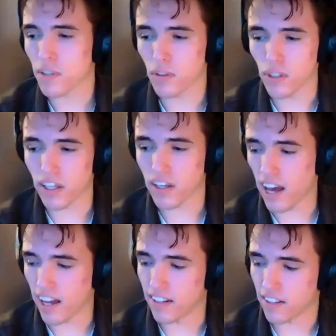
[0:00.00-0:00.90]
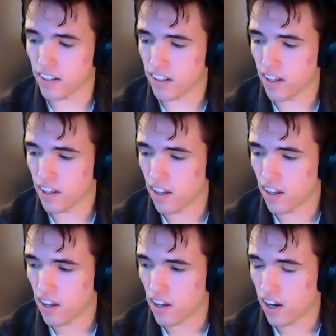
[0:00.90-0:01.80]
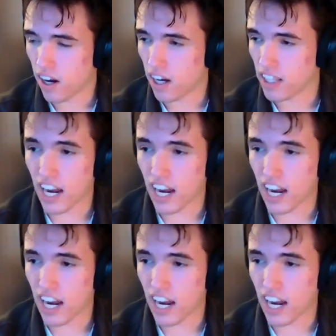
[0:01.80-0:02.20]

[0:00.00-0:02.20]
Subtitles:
absolutely. And a